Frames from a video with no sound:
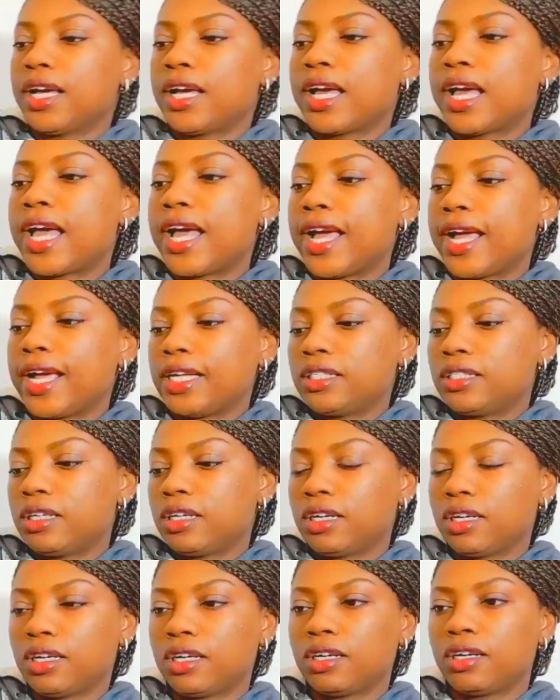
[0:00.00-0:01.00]
So and, this
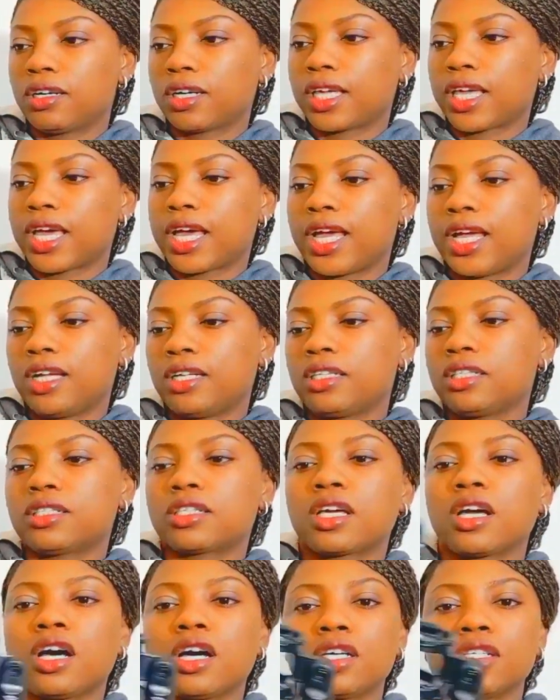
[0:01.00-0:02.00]
one, okay,
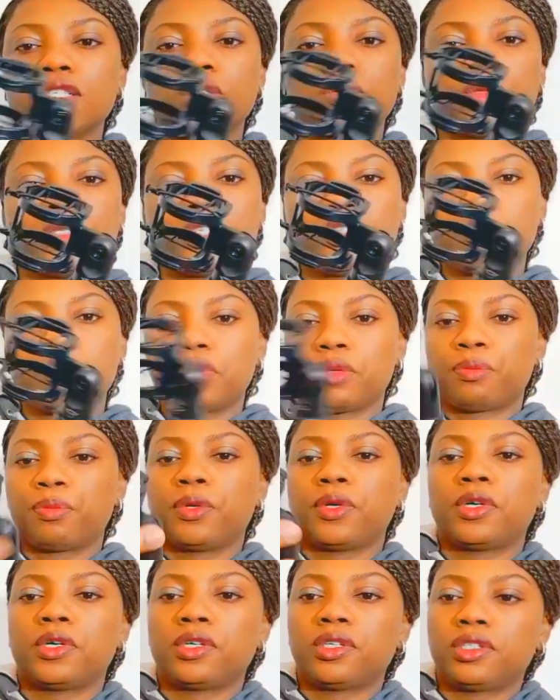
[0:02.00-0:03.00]
this comes with a
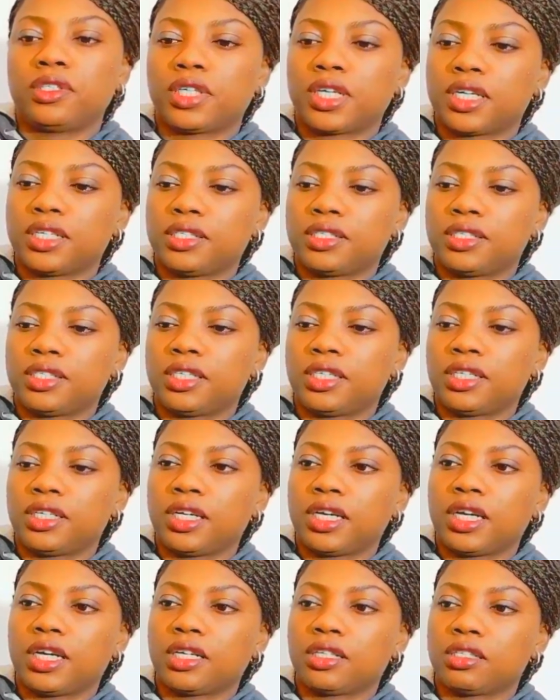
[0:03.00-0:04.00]
tripod. You can see
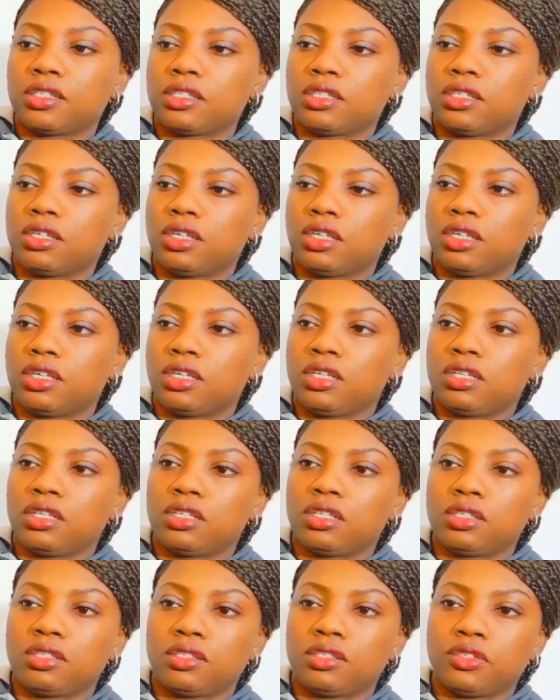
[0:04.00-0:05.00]
that.
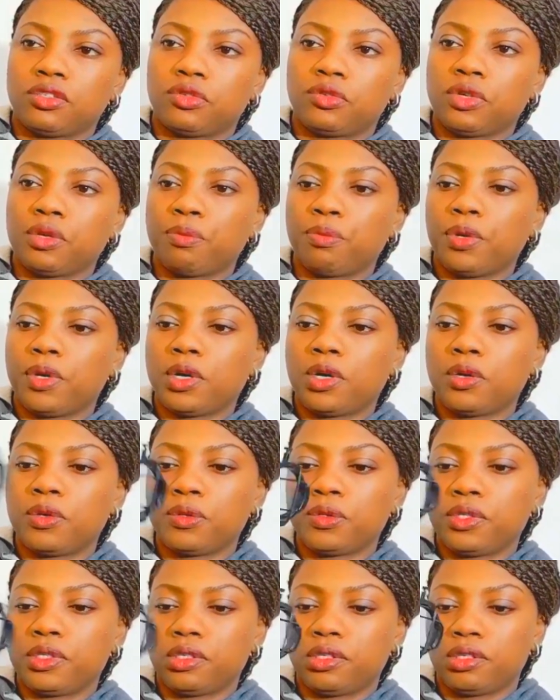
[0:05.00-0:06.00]
This is a
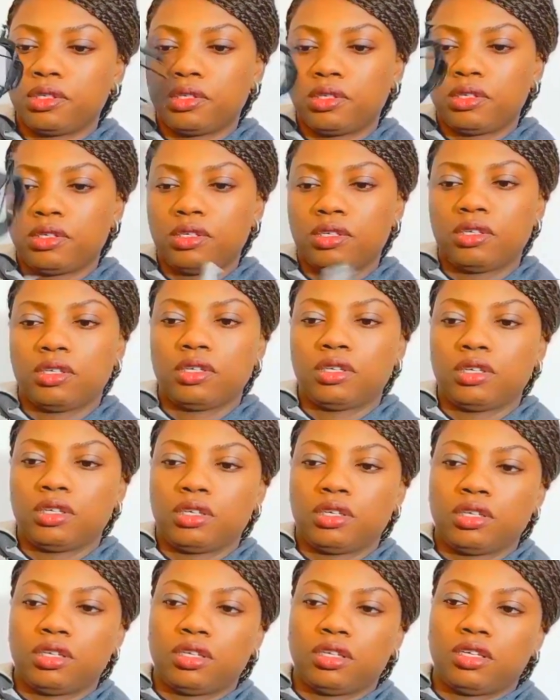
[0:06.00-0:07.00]
tripod.
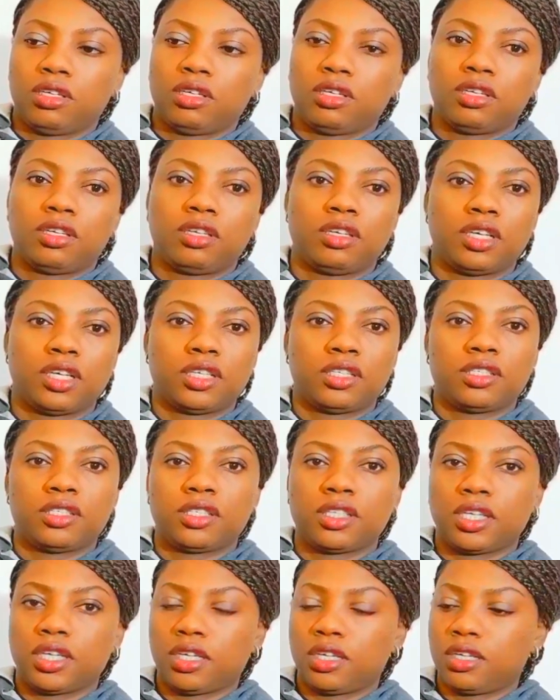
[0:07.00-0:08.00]
You can
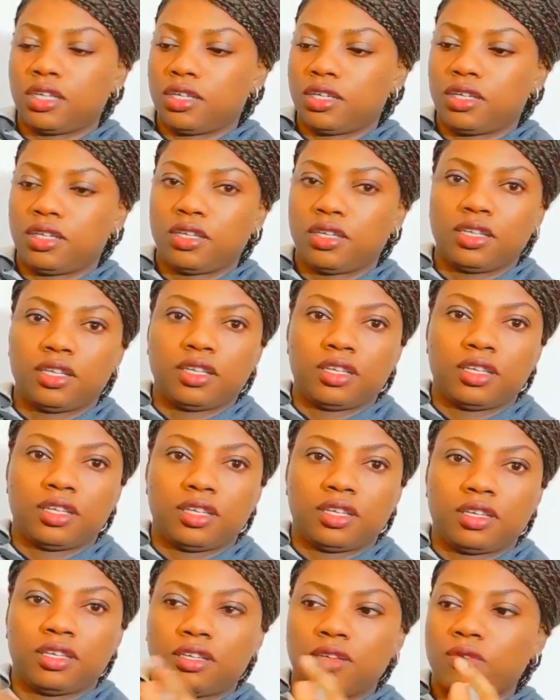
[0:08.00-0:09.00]
see.
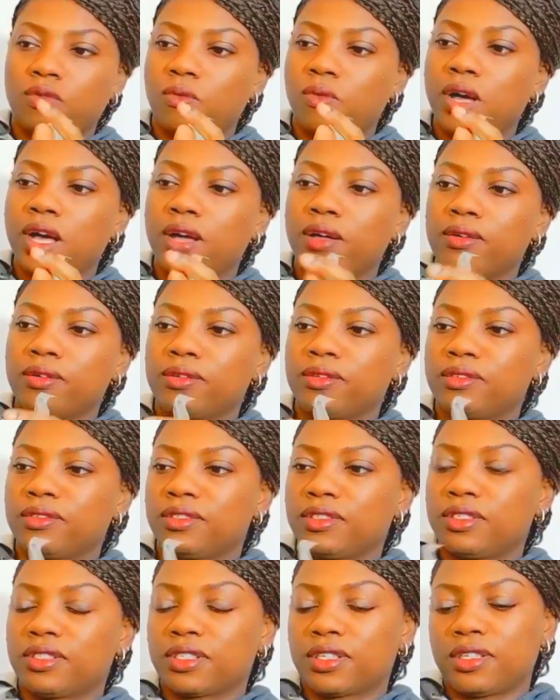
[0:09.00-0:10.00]
Wow,
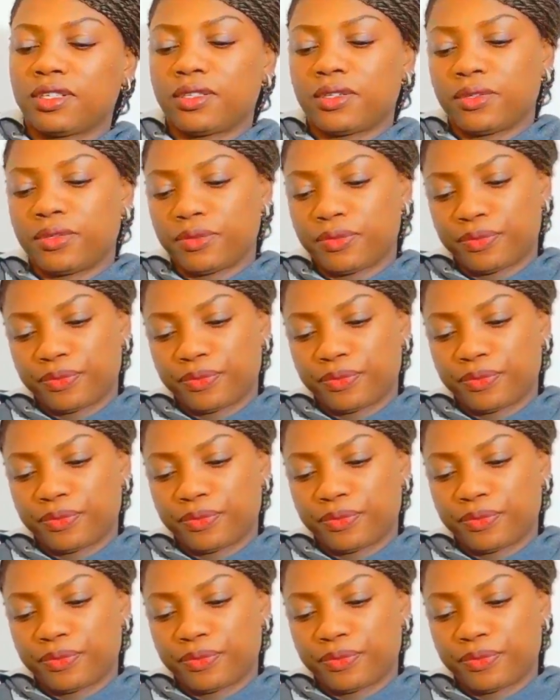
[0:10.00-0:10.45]
it's cool.